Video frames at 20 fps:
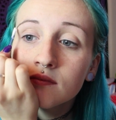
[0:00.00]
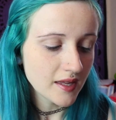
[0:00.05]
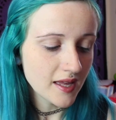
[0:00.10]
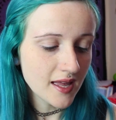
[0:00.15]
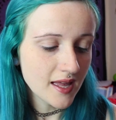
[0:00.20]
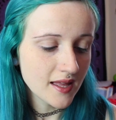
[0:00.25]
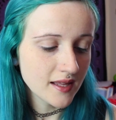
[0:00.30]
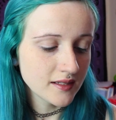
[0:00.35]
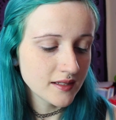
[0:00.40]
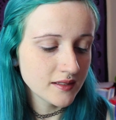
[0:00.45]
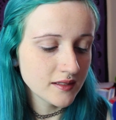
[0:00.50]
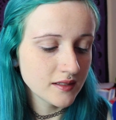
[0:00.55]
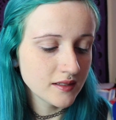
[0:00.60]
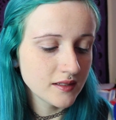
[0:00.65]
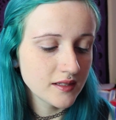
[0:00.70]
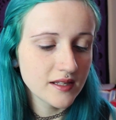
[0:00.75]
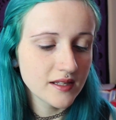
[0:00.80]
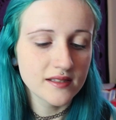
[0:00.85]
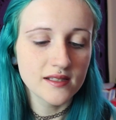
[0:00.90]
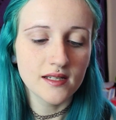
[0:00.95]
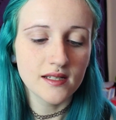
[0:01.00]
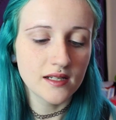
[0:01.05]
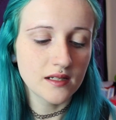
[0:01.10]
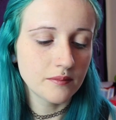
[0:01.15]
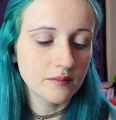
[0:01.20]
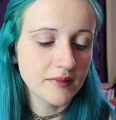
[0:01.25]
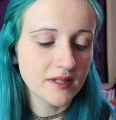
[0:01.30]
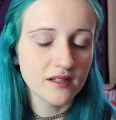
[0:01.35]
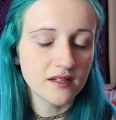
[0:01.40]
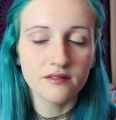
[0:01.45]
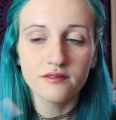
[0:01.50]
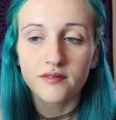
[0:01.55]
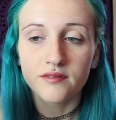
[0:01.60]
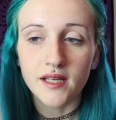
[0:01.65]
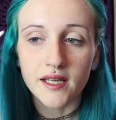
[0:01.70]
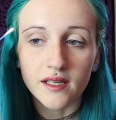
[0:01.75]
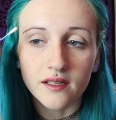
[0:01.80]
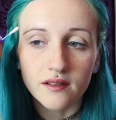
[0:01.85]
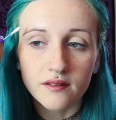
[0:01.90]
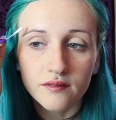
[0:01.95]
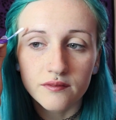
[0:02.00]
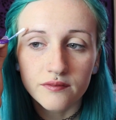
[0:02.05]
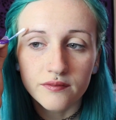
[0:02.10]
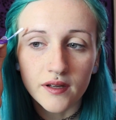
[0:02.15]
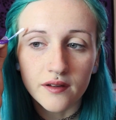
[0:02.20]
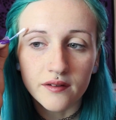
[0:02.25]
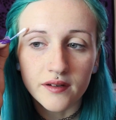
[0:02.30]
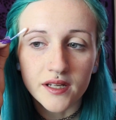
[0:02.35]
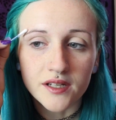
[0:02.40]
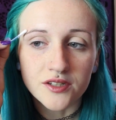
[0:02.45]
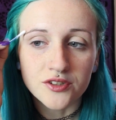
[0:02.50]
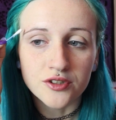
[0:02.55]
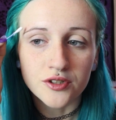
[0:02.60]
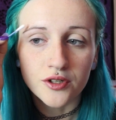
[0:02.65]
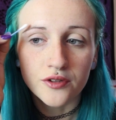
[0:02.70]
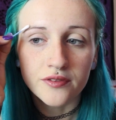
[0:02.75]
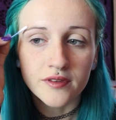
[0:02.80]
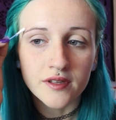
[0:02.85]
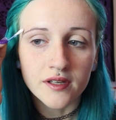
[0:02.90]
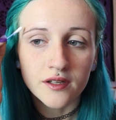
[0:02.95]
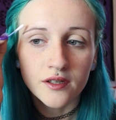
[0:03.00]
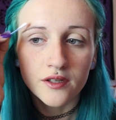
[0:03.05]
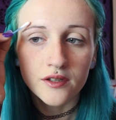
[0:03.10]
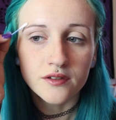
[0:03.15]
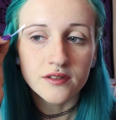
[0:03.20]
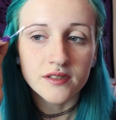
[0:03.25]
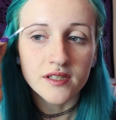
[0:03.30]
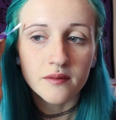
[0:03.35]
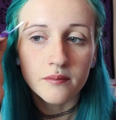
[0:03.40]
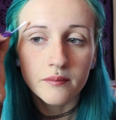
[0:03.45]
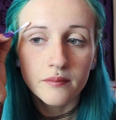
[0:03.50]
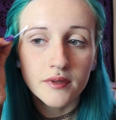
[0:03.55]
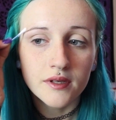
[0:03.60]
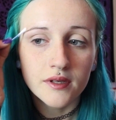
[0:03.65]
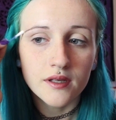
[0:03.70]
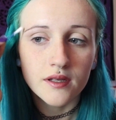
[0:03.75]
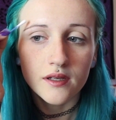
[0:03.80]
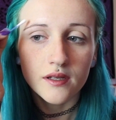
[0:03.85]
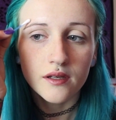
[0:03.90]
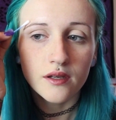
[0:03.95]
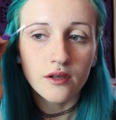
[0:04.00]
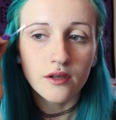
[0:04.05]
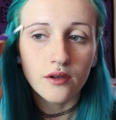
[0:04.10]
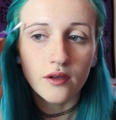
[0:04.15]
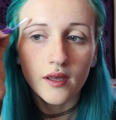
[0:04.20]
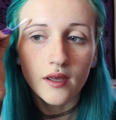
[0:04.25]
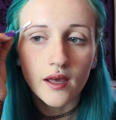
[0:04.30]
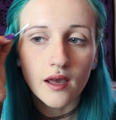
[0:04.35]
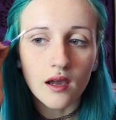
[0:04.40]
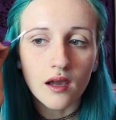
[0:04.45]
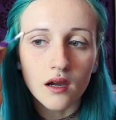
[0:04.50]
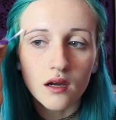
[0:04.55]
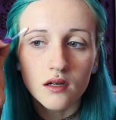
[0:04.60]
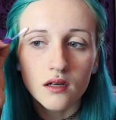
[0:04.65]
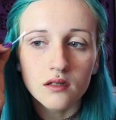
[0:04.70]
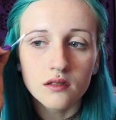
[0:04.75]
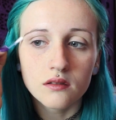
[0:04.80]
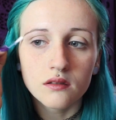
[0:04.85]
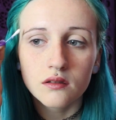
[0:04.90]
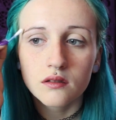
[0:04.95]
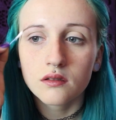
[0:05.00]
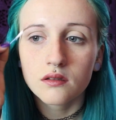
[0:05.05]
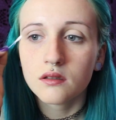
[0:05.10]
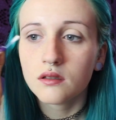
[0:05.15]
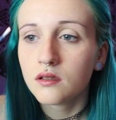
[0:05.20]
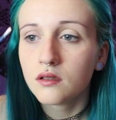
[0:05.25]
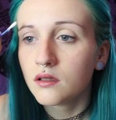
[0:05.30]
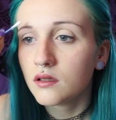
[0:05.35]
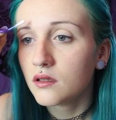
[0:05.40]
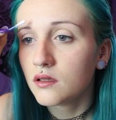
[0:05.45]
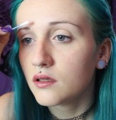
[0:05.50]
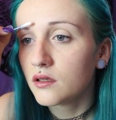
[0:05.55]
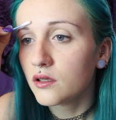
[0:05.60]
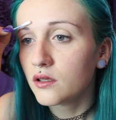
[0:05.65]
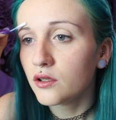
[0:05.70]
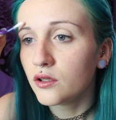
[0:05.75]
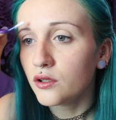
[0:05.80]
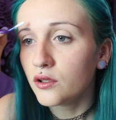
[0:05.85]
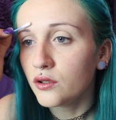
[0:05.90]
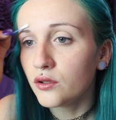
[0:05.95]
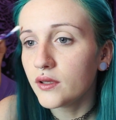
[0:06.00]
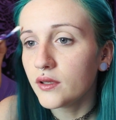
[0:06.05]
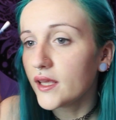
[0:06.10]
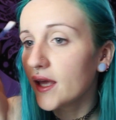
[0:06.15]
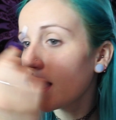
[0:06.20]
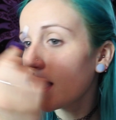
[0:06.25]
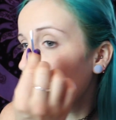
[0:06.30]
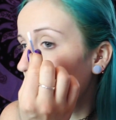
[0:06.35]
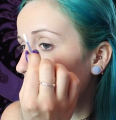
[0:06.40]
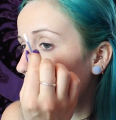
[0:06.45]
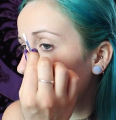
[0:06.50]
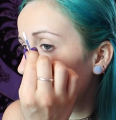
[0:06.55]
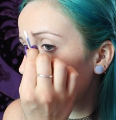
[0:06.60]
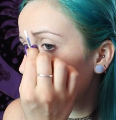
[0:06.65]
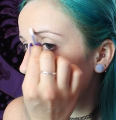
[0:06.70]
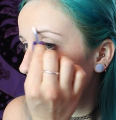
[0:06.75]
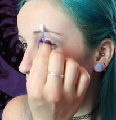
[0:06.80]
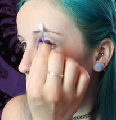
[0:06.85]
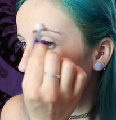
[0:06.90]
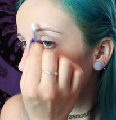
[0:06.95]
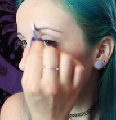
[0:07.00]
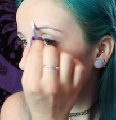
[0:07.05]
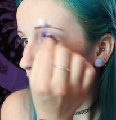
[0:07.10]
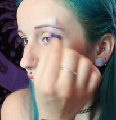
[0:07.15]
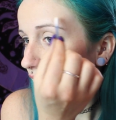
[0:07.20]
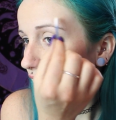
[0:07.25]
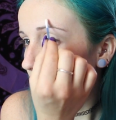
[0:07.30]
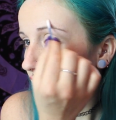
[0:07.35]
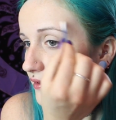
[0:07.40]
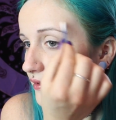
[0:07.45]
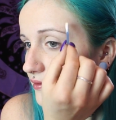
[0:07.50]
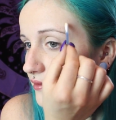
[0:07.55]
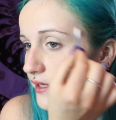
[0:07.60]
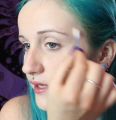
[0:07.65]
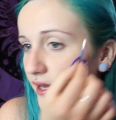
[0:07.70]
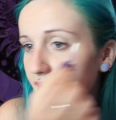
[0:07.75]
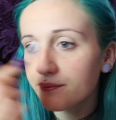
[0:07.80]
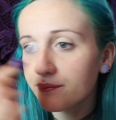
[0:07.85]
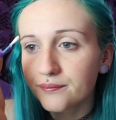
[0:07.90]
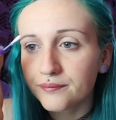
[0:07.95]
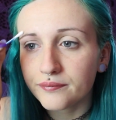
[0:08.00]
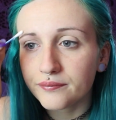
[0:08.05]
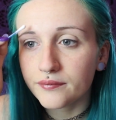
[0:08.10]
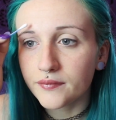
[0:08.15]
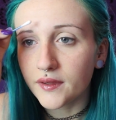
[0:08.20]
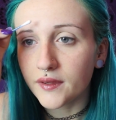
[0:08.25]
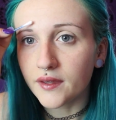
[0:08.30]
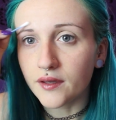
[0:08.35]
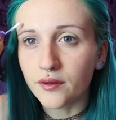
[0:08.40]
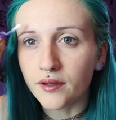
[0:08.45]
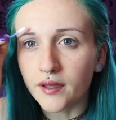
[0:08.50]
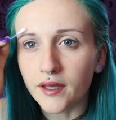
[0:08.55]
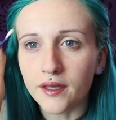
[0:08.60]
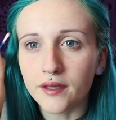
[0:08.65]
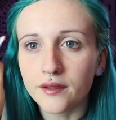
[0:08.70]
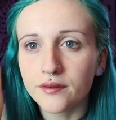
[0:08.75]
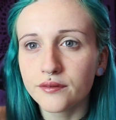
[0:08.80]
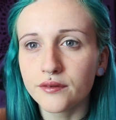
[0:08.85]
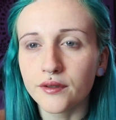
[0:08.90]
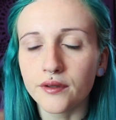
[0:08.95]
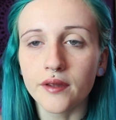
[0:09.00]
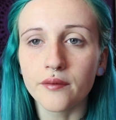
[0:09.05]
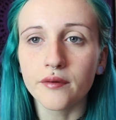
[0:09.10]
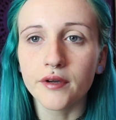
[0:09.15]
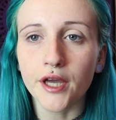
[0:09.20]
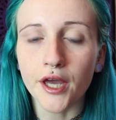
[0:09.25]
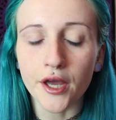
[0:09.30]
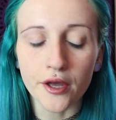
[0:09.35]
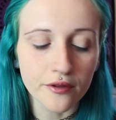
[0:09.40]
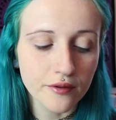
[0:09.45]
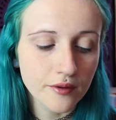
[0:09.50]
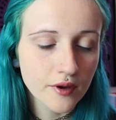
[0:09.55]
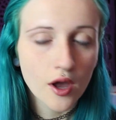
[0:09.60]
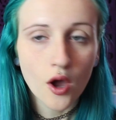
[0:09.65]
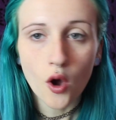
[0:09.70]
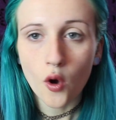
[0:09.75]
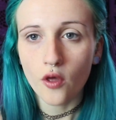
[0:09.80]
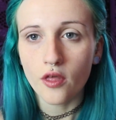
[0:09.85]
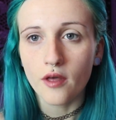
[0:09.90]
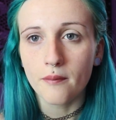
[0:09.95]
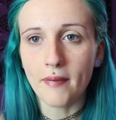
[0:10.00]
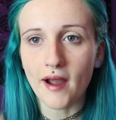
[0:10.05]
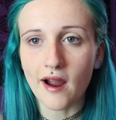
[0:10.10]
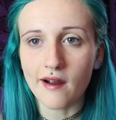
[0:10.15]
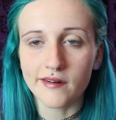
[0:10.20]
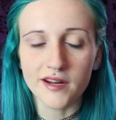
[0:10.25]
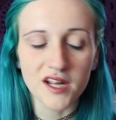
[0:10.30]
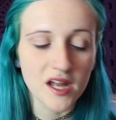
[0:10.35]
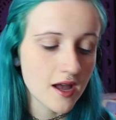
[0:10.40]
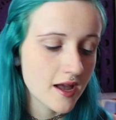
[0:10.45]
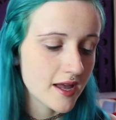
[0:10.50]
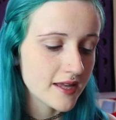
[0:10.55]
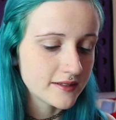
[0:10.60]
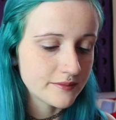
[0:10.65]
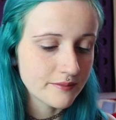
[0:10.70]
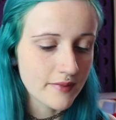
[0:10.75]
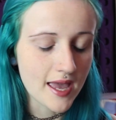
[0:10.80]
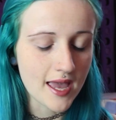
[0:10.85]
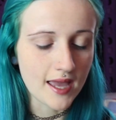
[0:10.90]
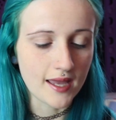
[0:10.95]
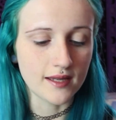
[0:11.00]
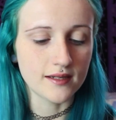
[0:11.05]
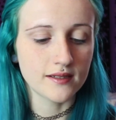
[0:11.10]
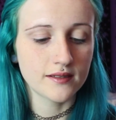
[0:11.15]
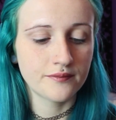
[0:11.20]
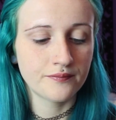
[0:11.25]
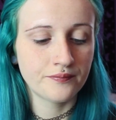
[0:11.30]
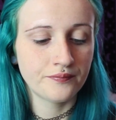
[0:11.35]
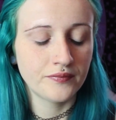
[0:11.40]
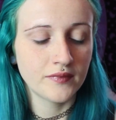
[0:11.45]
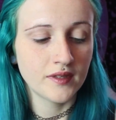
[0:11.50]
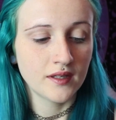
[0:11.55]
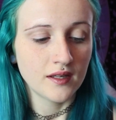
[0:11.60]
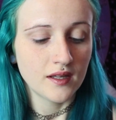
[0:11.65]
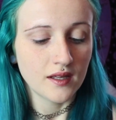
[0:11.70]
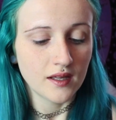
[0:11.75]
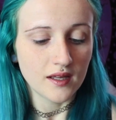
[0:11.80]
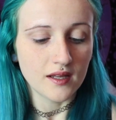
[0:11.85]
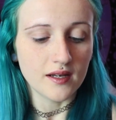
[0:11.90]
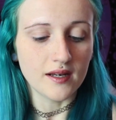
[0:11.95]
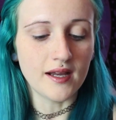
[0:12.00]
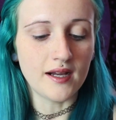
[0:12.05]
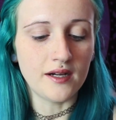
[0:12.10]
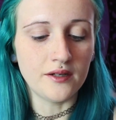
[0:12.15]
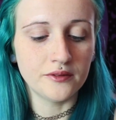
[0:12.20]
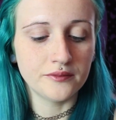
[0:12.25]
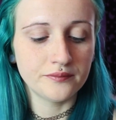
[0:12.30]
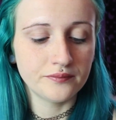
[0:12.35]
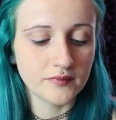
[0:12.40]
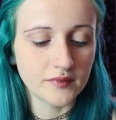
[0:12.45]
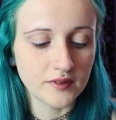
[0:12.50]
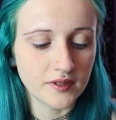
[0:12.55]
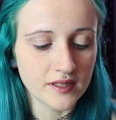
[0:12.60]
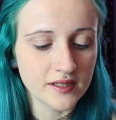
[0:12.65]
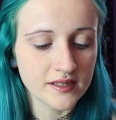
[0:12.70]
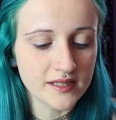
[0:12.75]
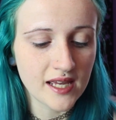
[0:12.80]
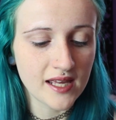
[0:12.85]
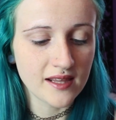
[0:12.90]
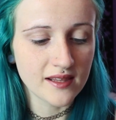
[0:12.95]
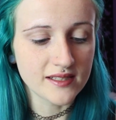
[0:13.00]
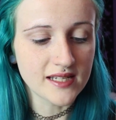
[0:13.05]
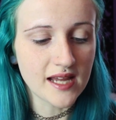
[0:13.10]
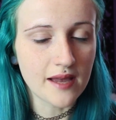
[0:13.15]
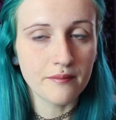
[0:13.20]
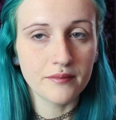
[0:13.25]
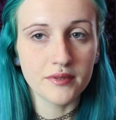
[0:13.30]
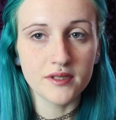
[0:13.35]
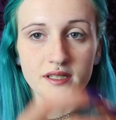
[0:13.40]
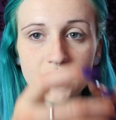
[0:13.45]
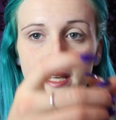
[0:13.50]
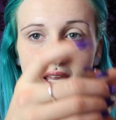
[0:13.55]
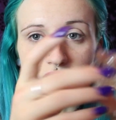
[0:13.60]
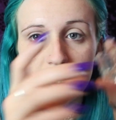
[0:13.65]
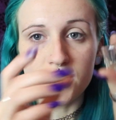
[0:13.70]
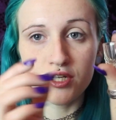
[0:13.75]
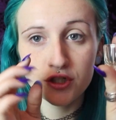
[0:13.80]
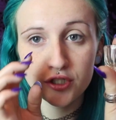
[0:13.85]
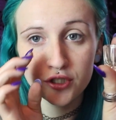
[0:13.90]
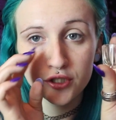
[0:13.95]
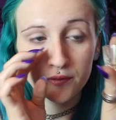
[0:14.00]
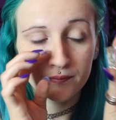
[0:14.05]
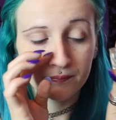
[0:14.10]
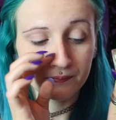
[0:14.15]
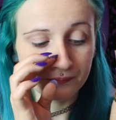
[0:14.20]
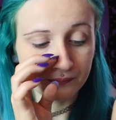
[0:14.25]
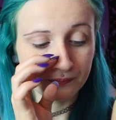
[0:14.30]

and there's a little bit of like foundation on the q-tip but who cares? Who cares? Right, yeah. Okay, so there we go. Barrier is made. Now, I'm going to take the dappen dish